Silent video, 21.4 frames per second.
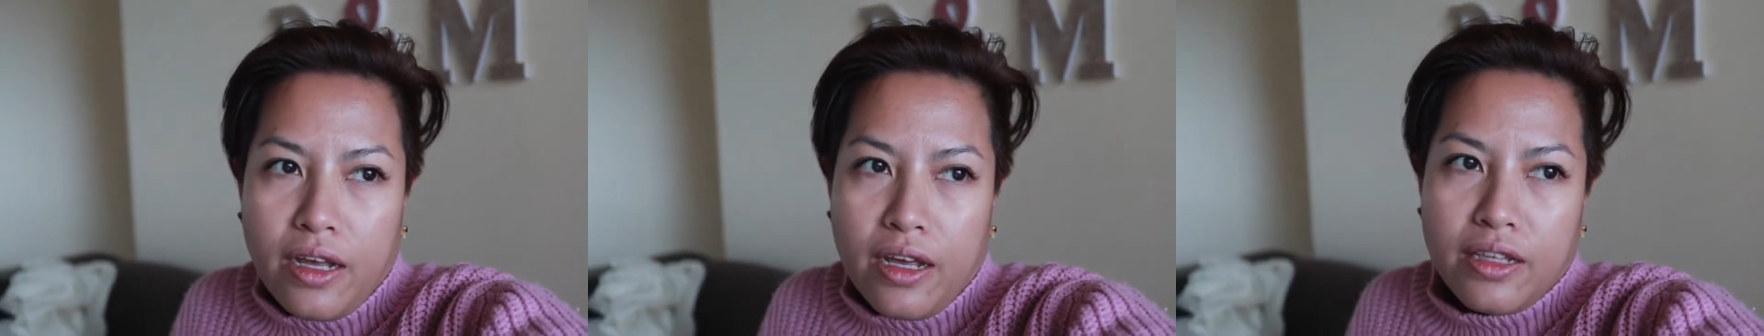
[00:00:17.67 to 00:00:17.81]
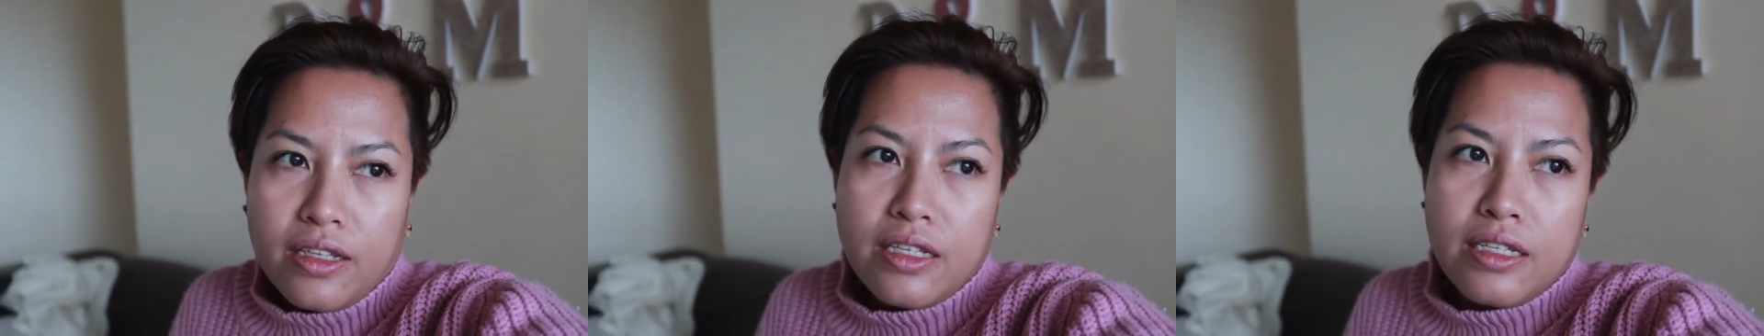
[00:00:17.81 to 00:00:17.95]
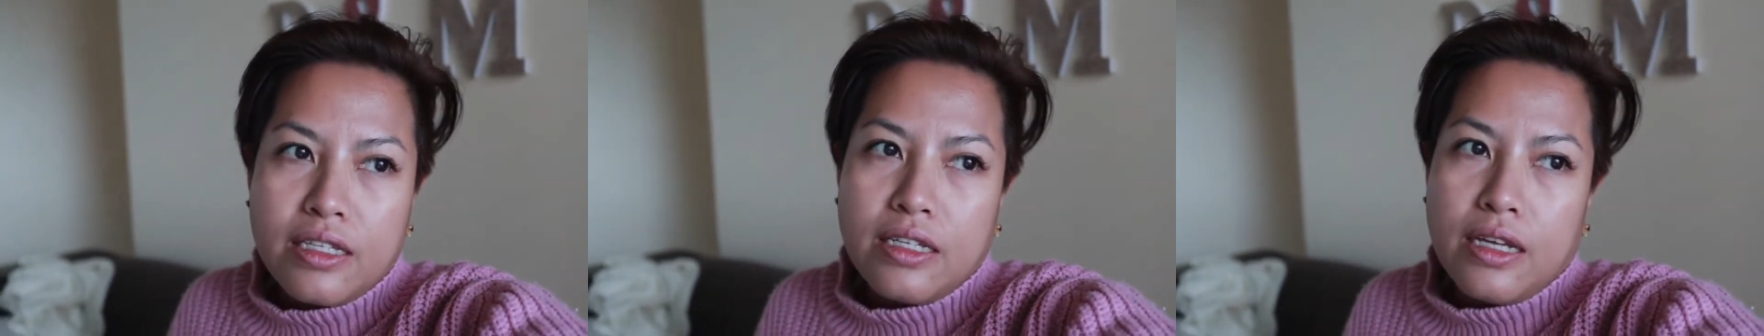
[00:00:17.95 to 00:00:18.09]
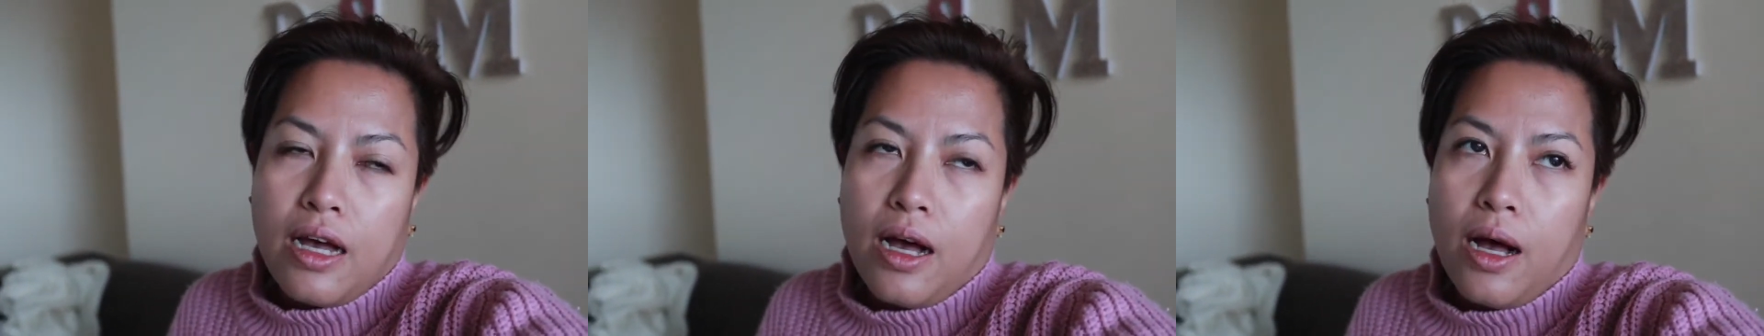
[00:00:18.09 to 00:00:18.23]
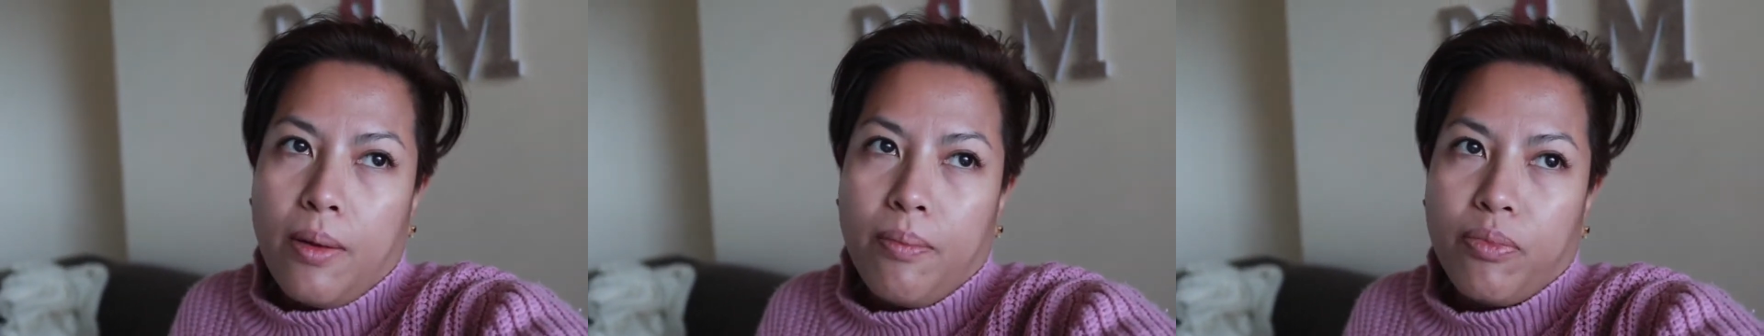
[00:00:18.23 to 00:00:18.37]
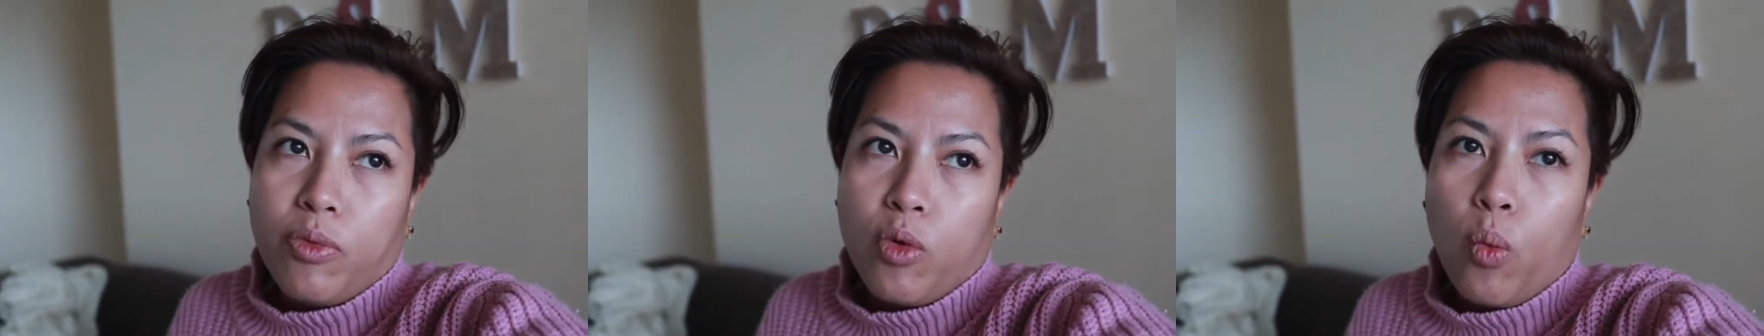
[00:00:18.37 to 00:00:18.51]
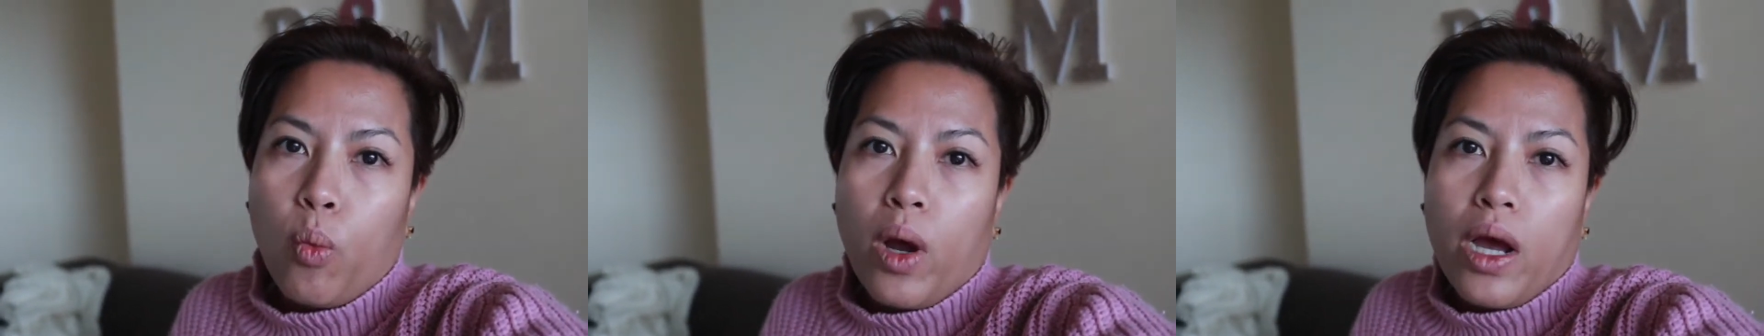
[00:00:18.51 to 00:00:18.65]
It's
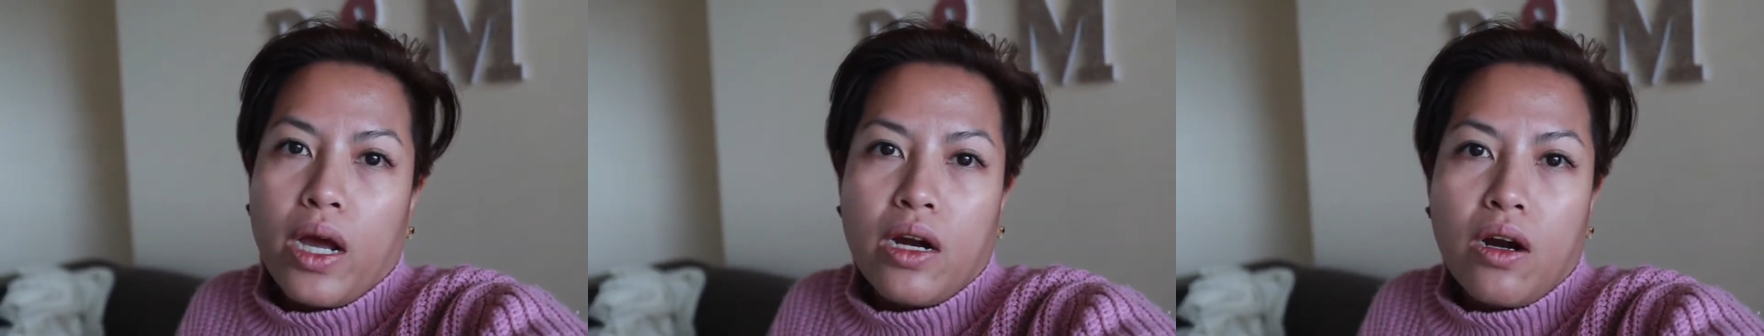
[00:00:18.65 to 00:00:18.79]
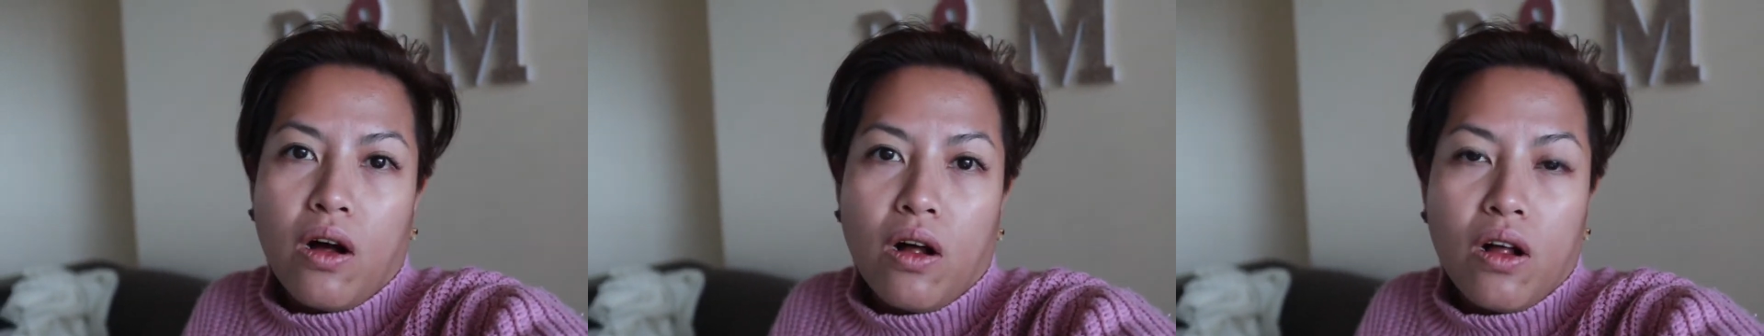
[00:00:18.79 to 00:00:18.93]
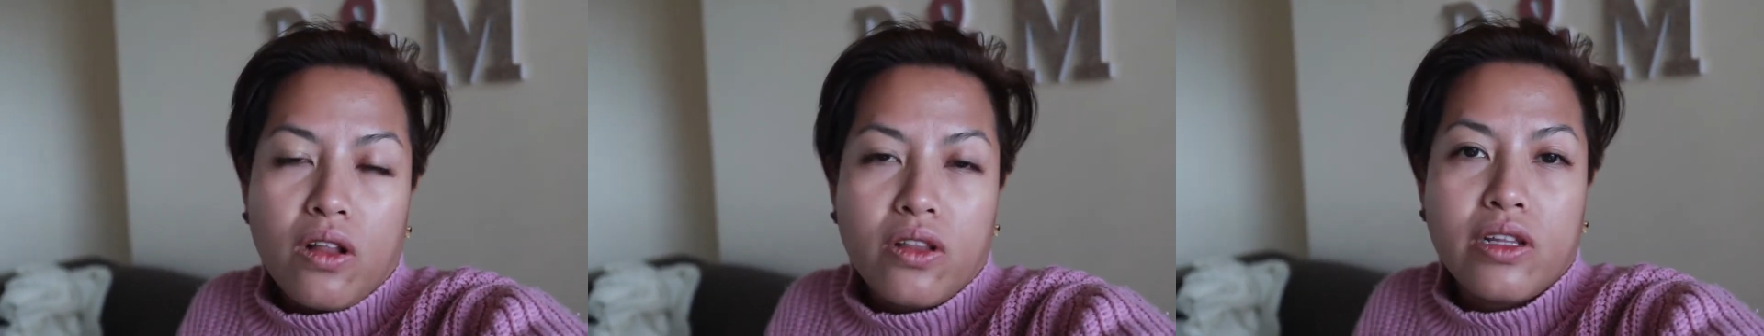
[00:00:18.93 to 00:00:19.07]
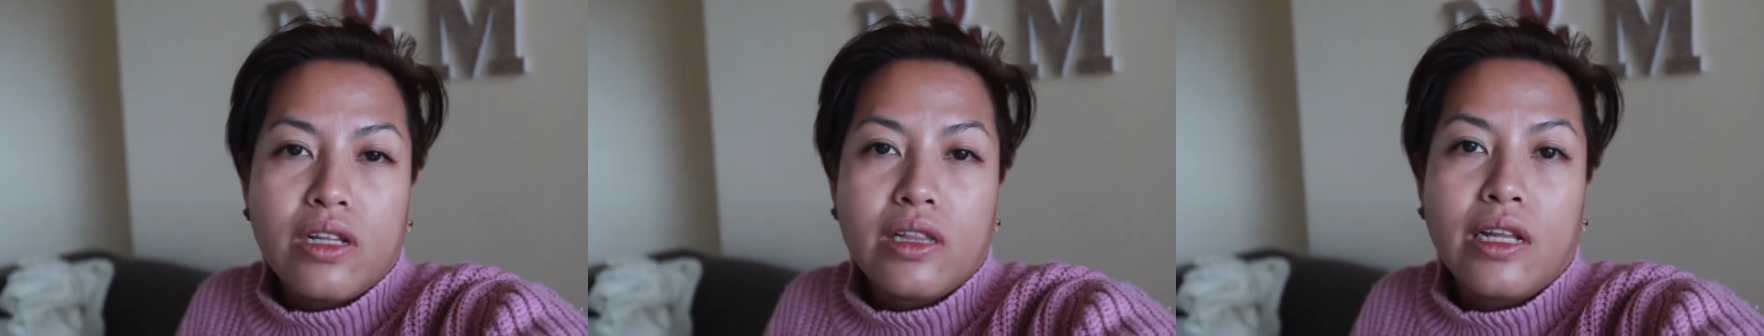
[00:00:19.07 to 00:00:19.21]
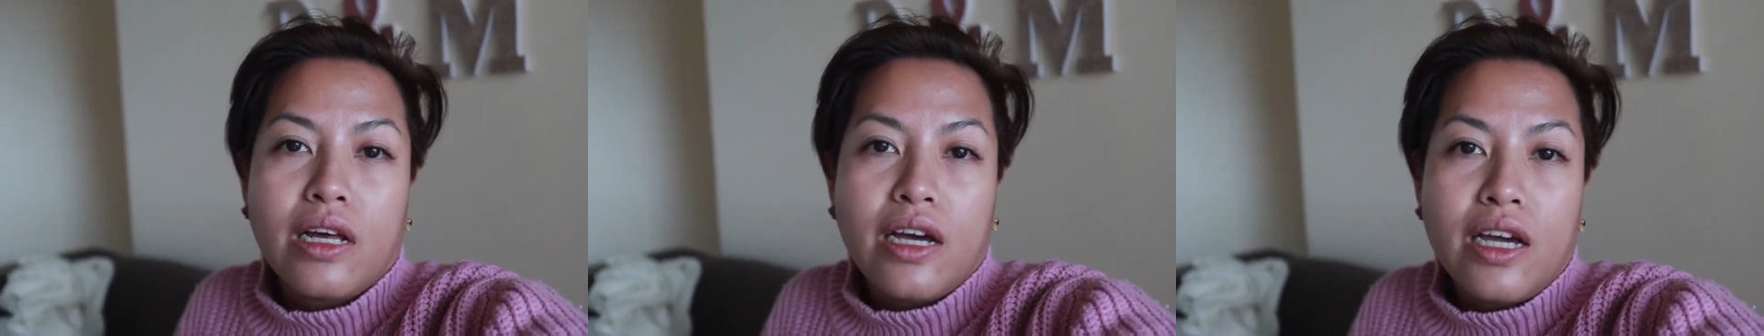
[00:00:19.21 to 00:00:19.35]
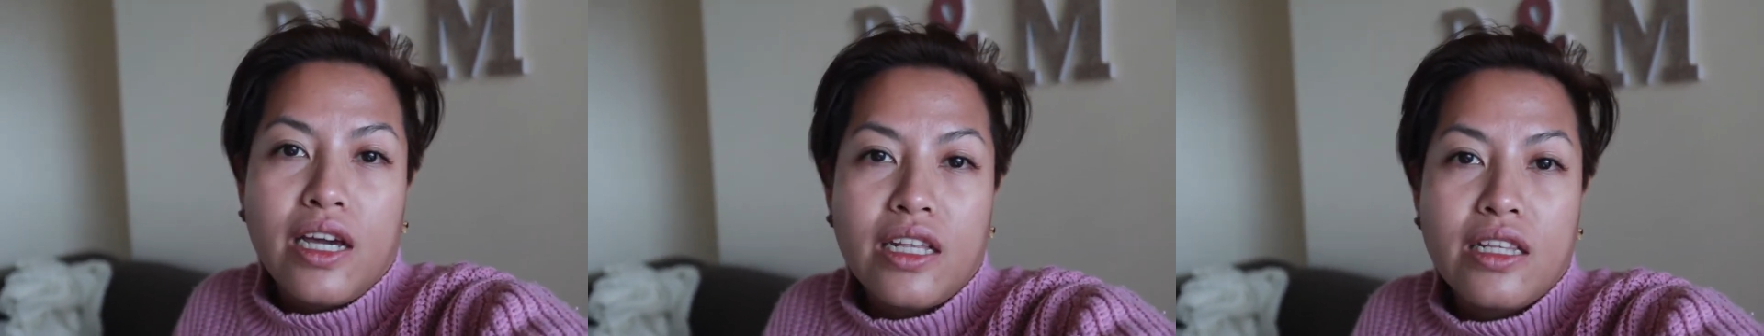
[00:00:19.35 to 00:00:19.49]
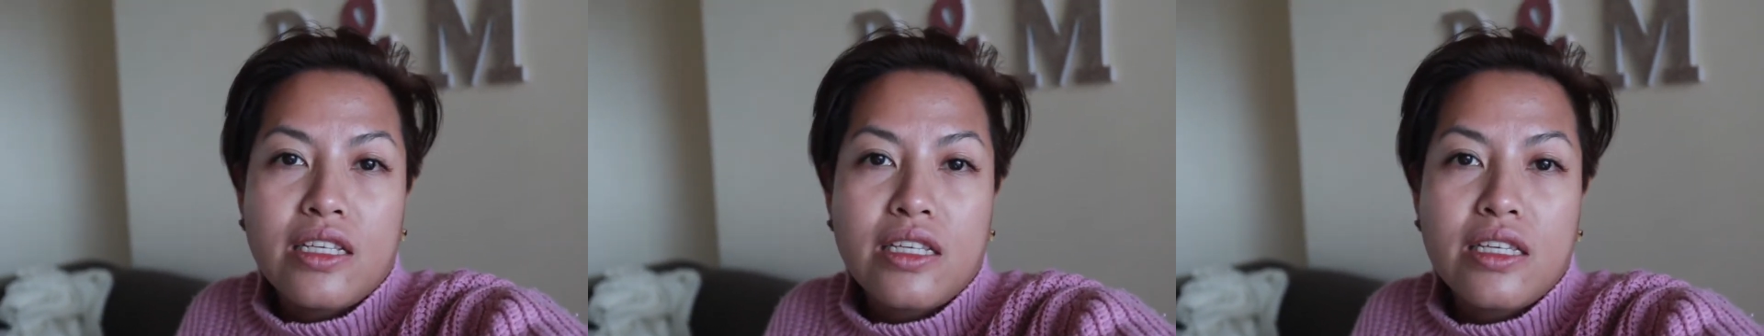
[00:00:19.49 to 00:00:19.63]
um, when all the
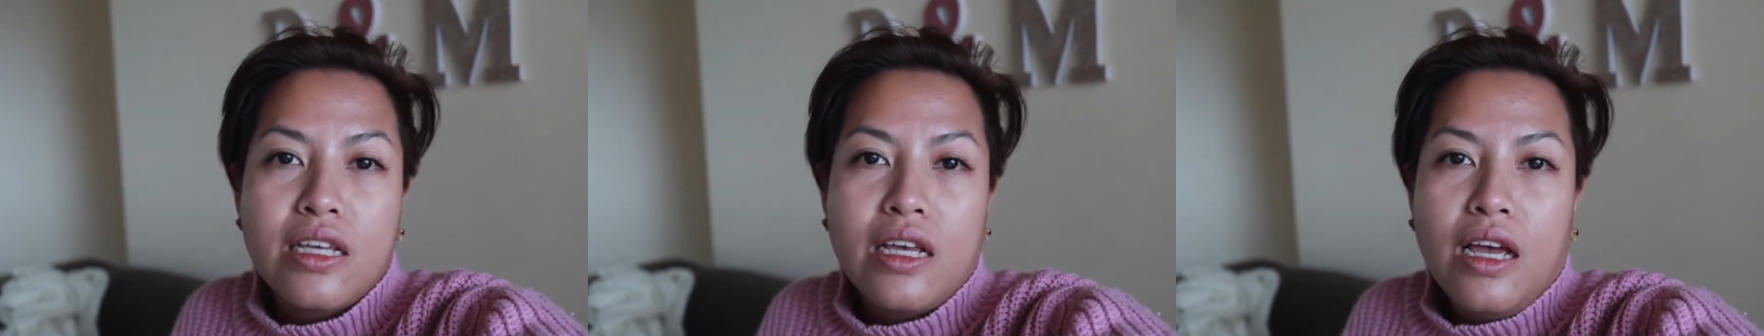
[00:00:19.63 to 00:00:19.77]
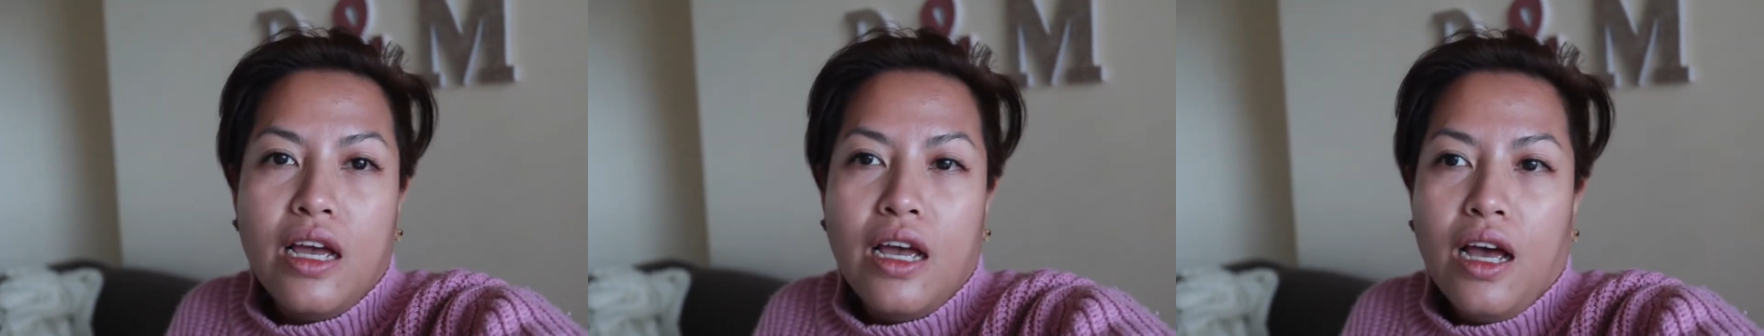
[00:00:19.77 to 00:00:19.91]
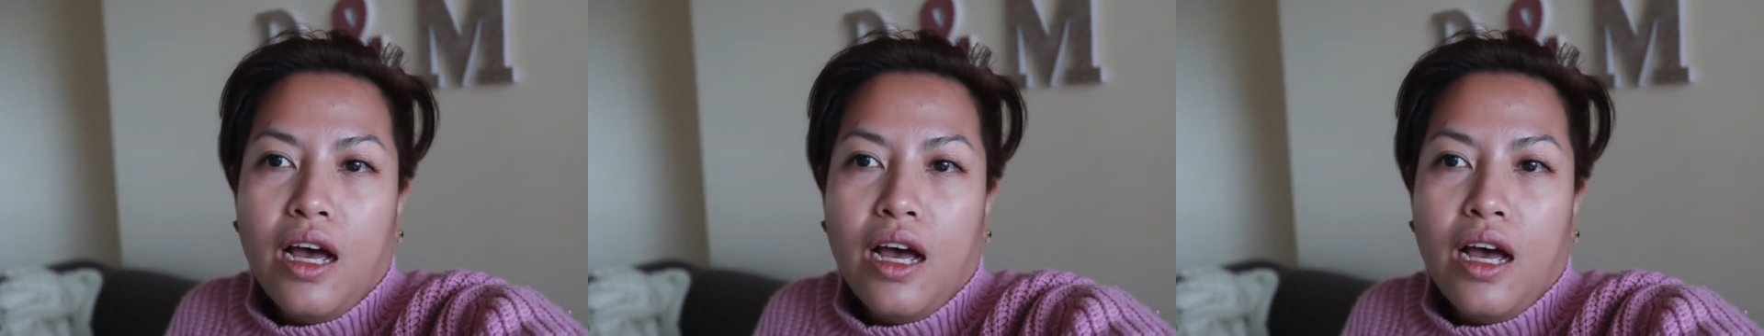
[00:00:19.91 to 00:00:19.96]
lights